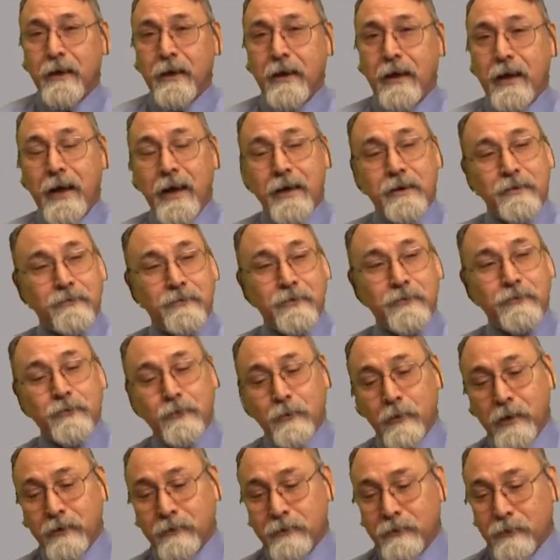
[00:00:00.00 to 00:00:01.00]
I had a
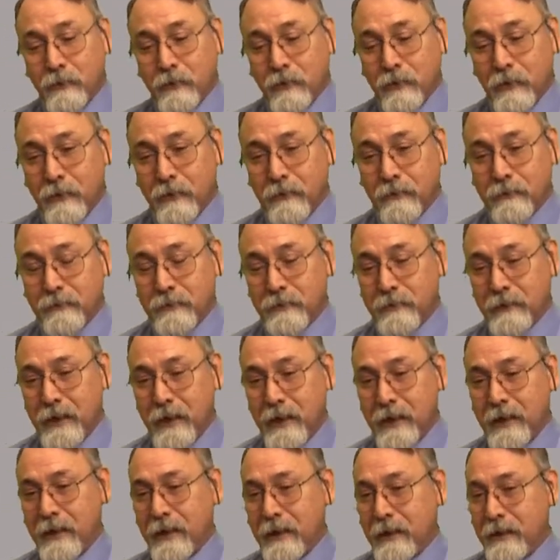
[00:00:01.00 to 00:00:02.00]
situation where
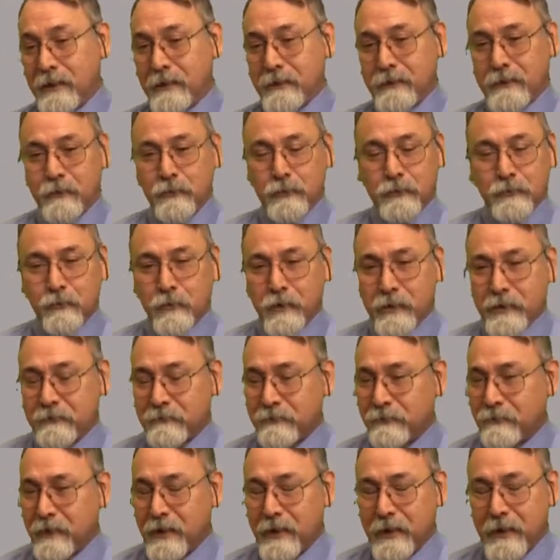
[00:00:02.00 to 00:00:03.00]
it was working
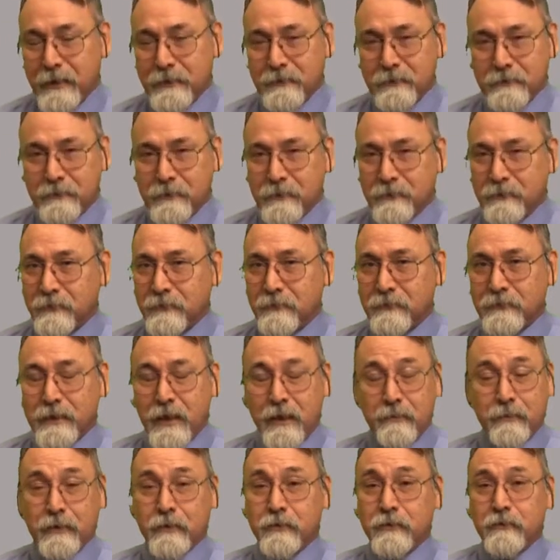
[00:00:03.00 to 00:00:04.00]
fine, the system
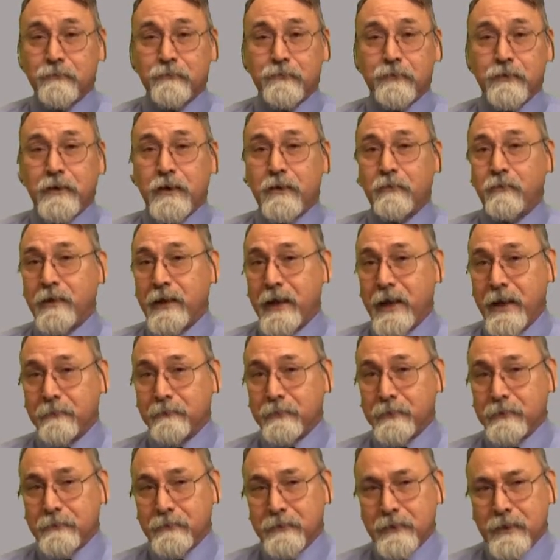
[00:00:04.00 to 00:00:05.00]
stopped, I couldn't figure out what
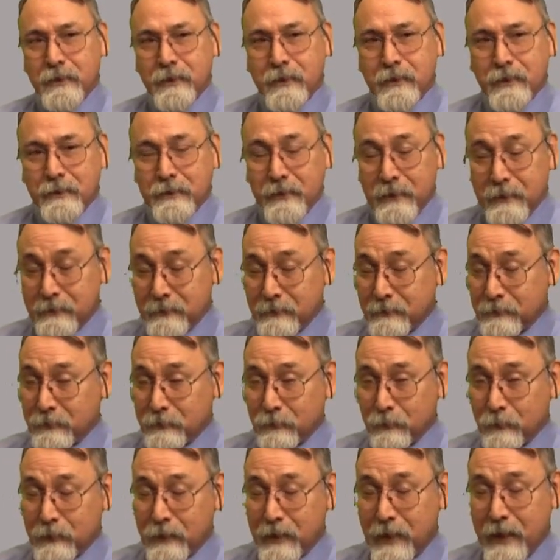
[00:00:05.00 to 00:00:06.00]
happened. Now this
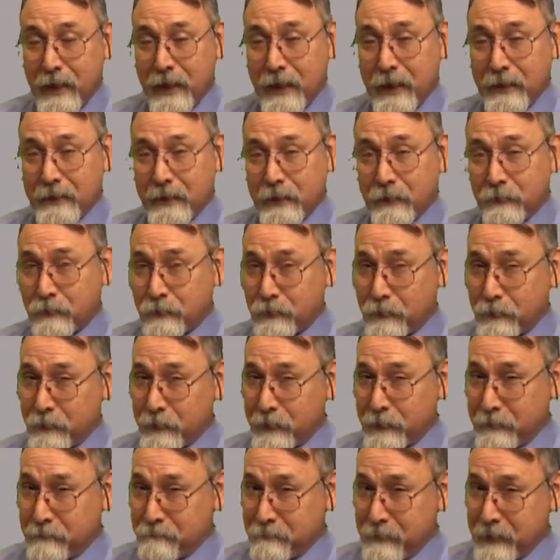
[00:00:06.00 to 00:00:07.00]
is when I had a
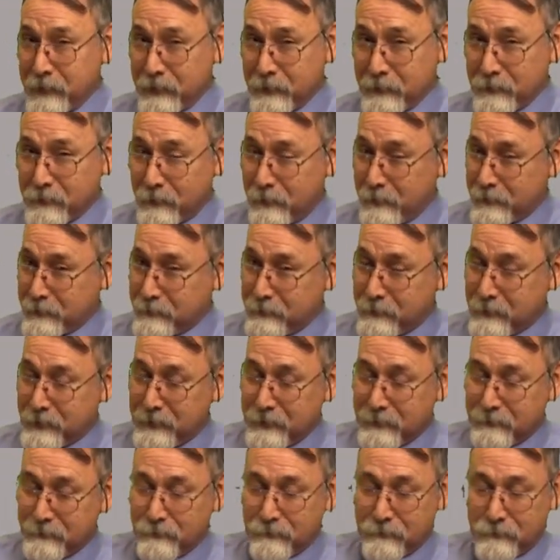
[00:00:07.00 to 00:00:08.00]
30 meg hard
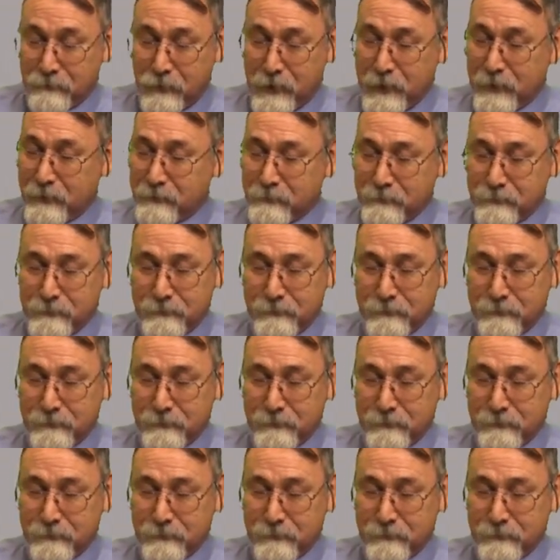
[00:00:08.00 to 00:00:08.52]
drive. Wow.